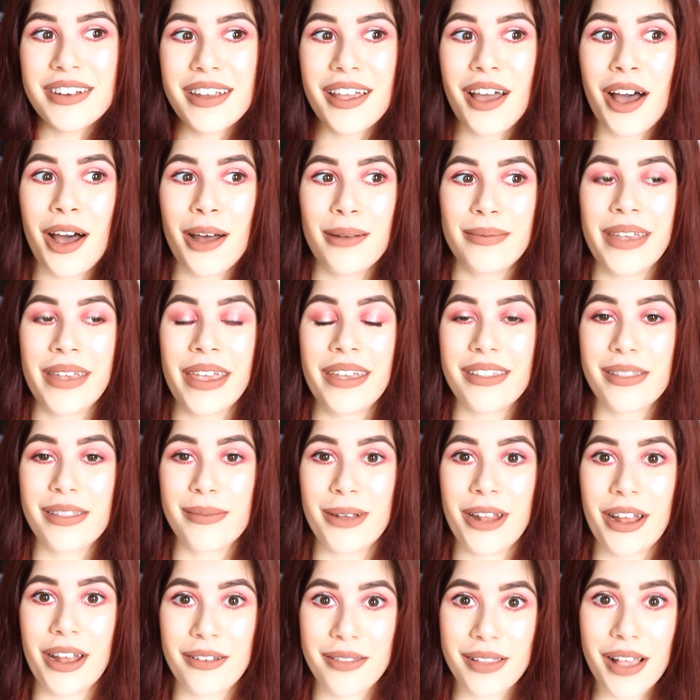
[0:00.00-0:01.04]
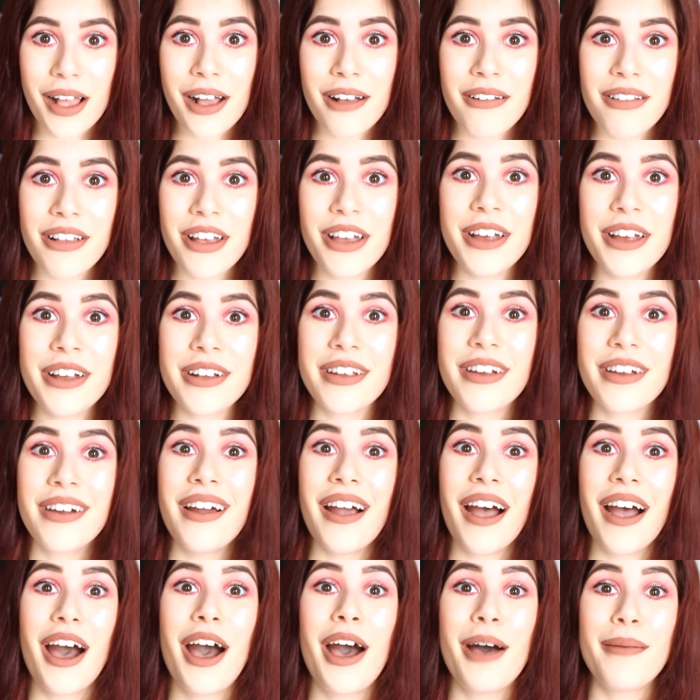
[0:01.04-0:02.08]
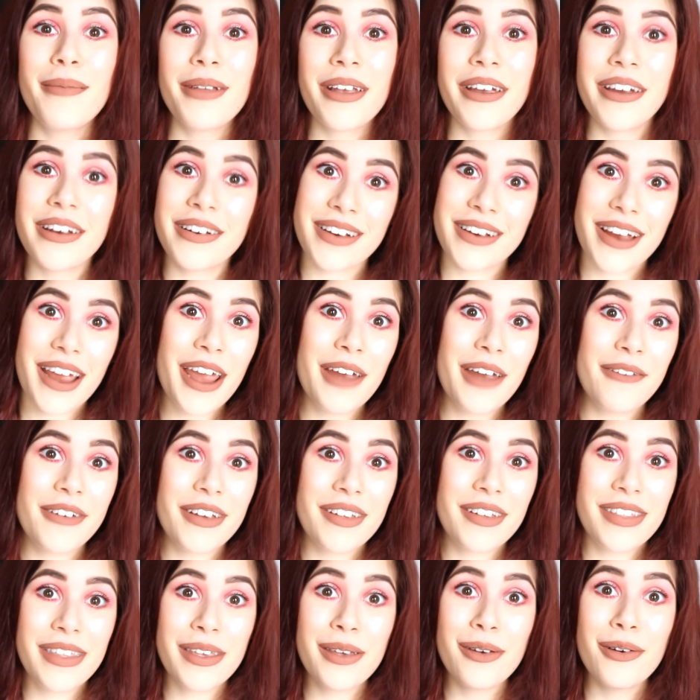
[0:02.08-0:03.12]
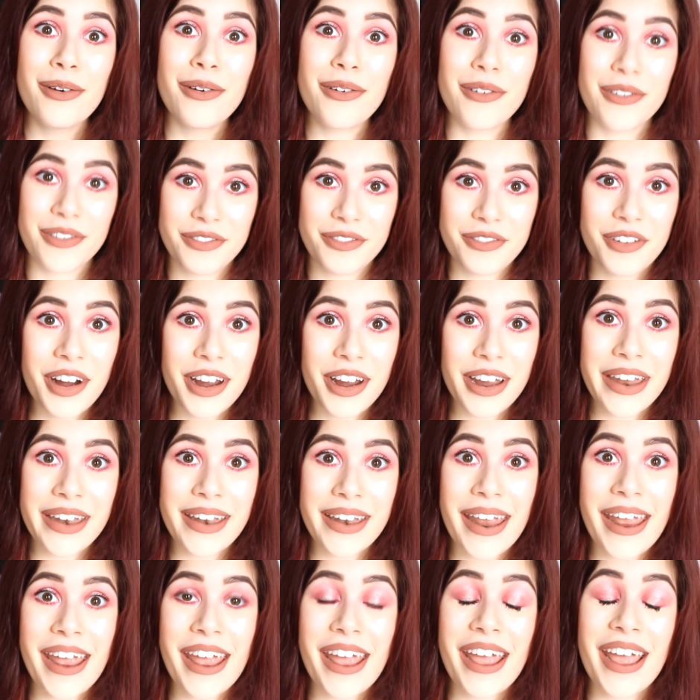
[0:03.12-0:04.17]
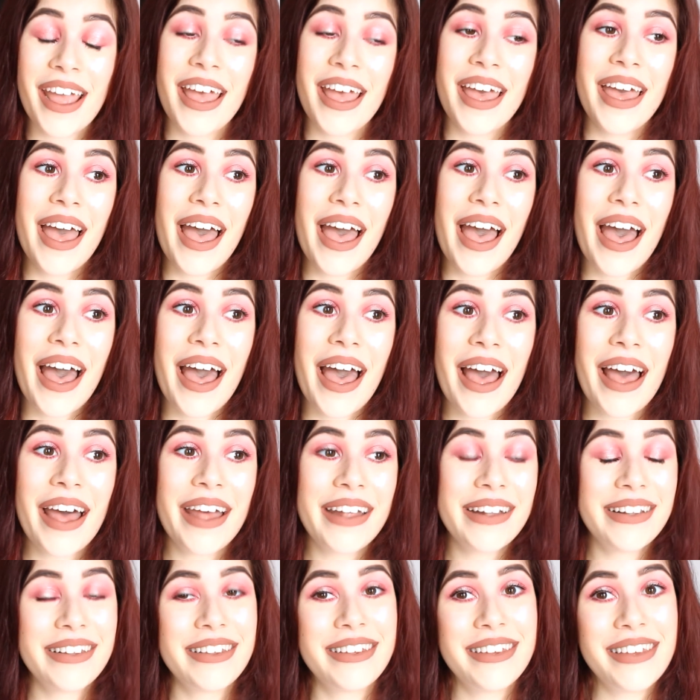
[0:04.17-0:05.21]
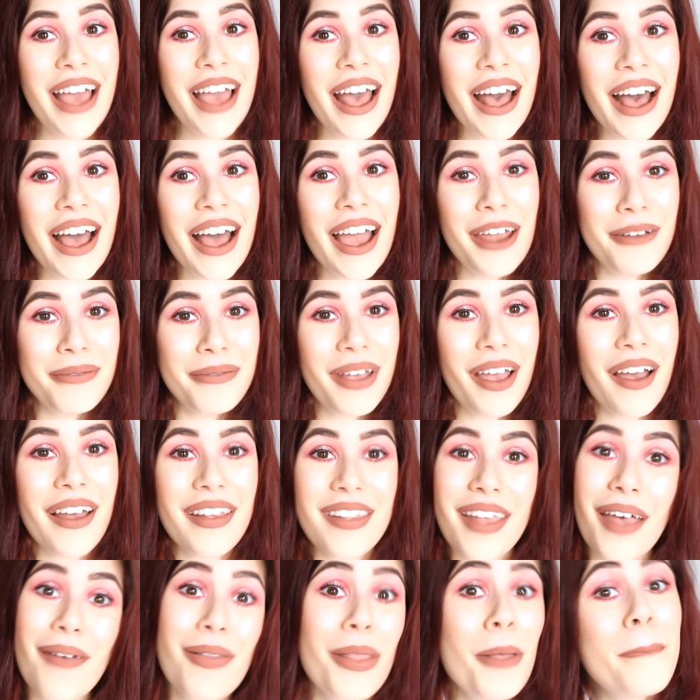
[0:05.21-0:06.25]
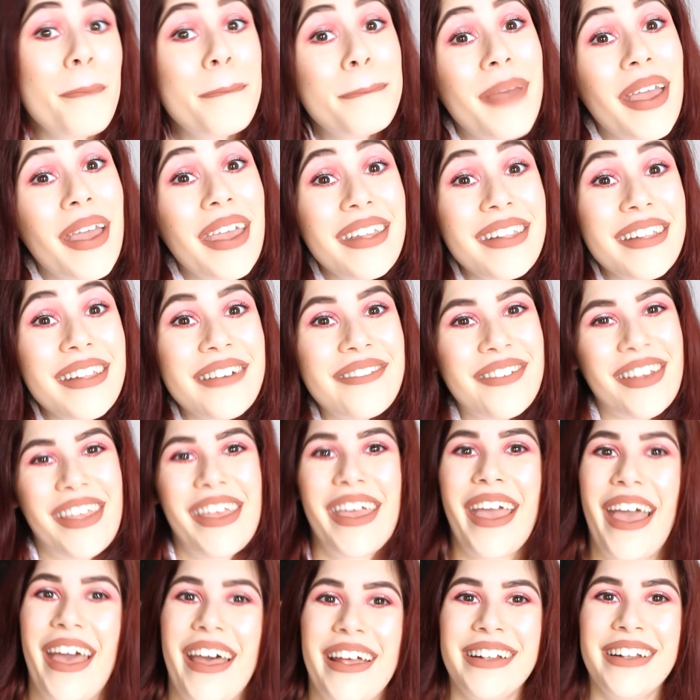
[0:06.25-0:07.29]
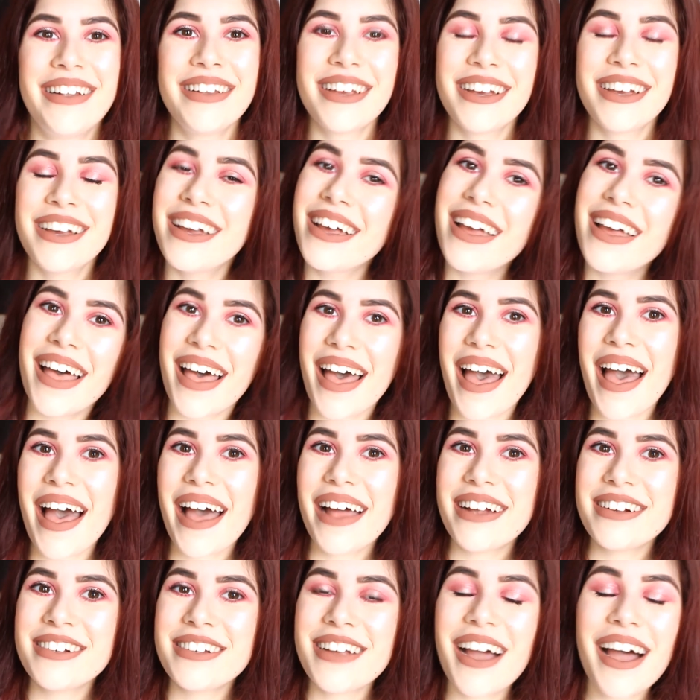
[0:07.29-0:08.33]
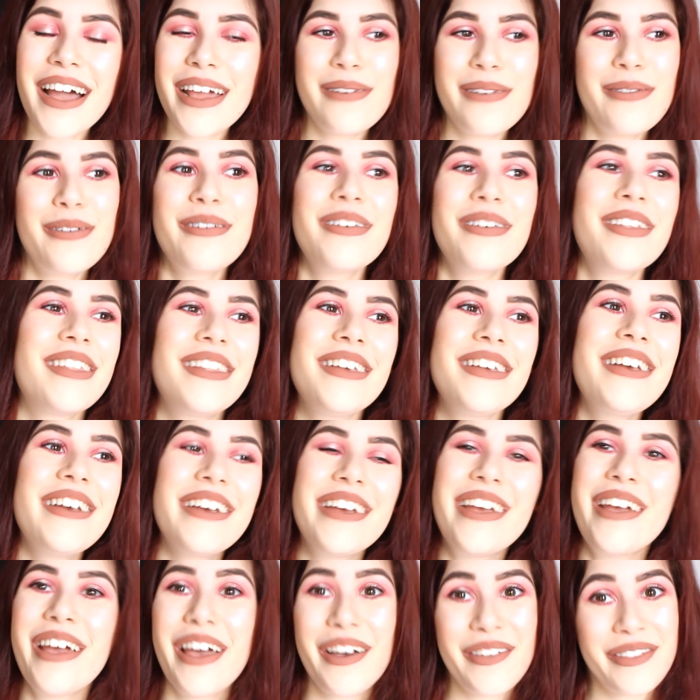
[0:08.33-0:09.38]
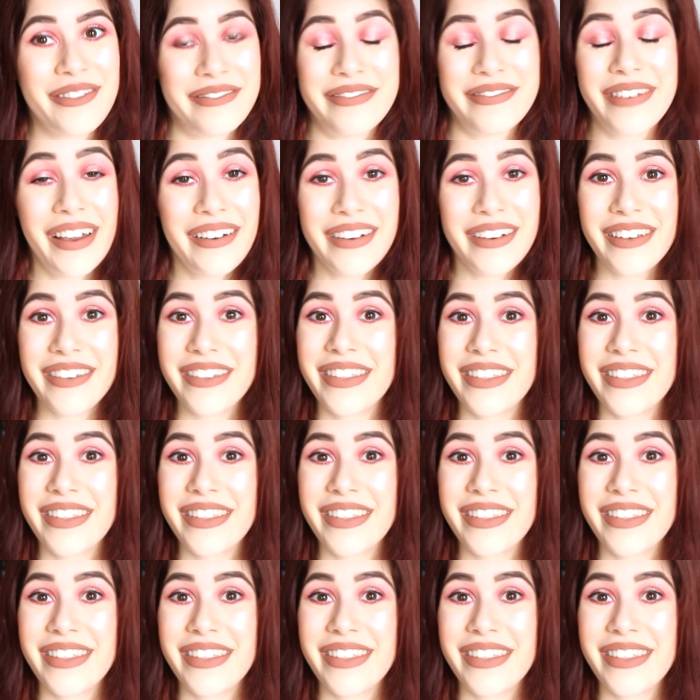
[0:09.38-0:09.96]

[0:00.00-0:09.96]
to get updates when next upload every single Friday. And yeah, I hope you guys have an amazing weekend, and I will see you very